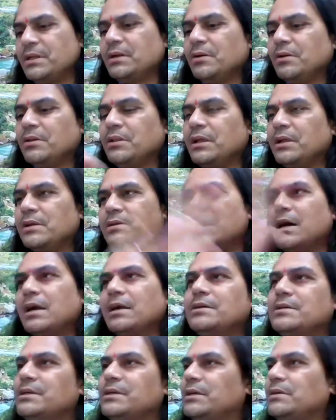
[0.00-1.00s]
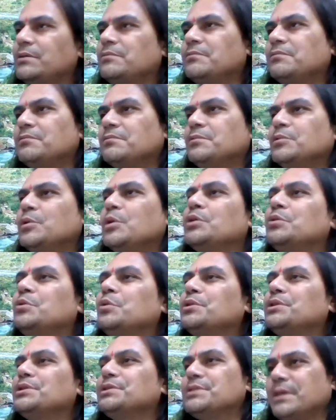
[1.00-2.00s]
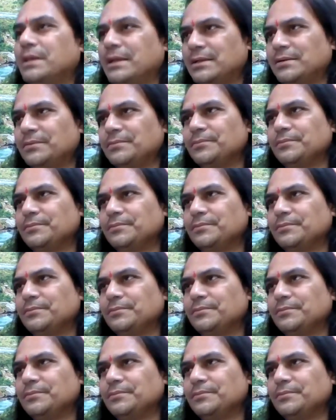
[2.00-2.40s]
drink the entire tea without noticing.